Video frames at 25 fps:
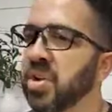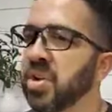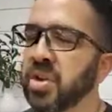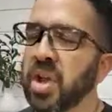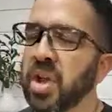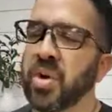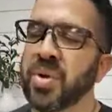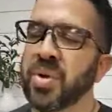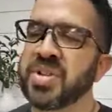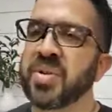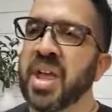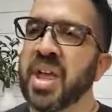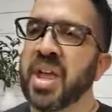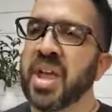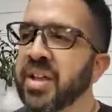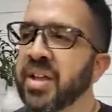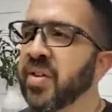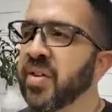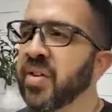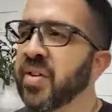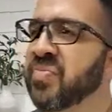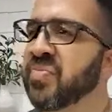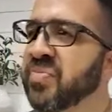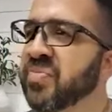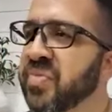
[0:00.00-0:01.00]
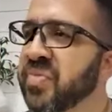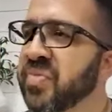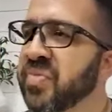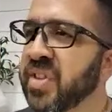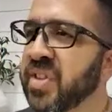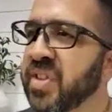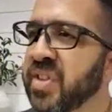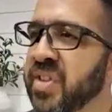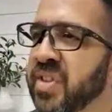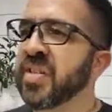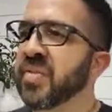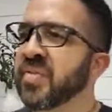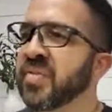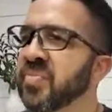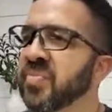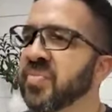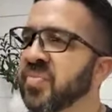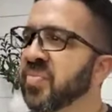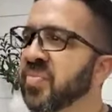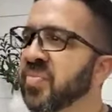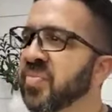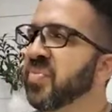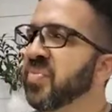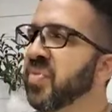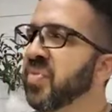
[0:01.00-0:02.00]
"Oh, it's okay. You know what?
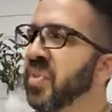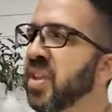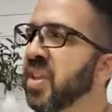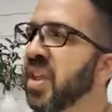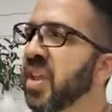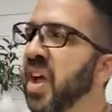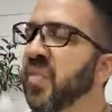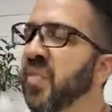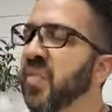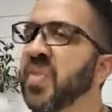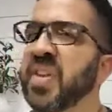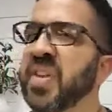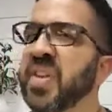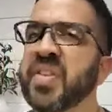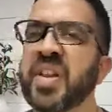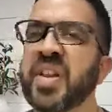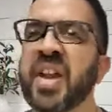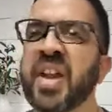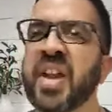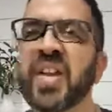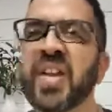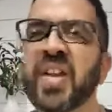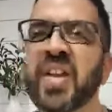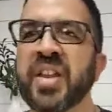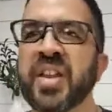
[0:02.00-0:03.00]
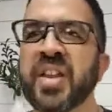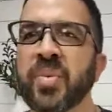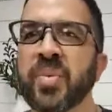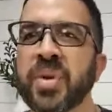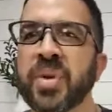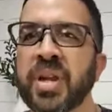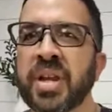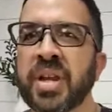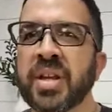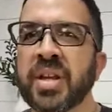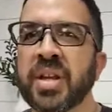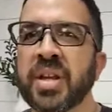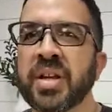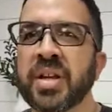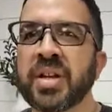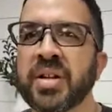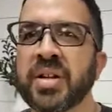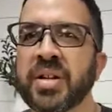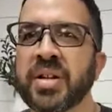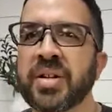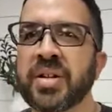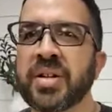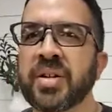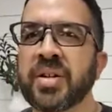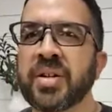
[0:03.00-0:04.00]
I'll fix it at the end of the week."
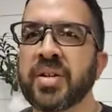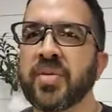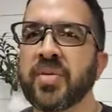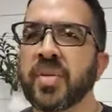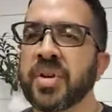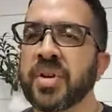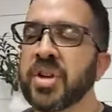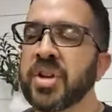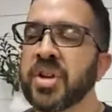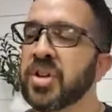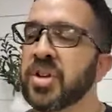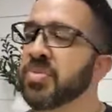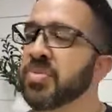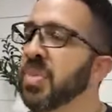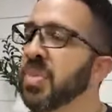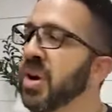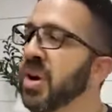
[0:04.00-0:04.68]
Well, you